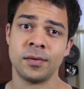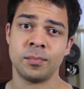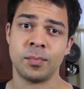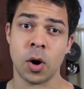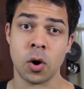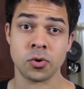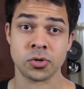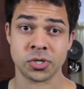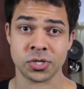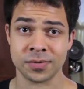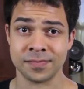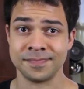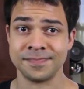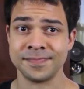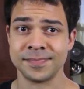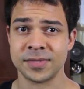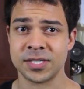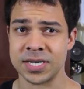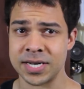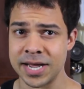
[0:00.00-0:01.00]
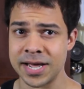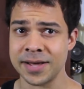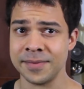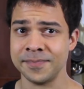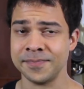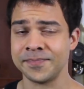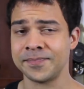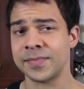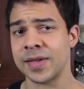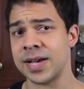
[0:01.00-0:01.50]
potion today,
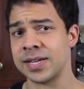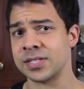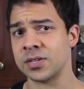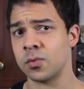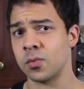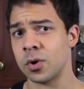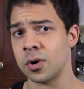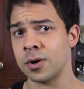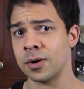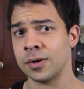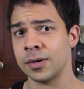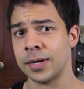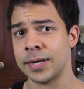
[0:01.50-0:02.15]
as it were.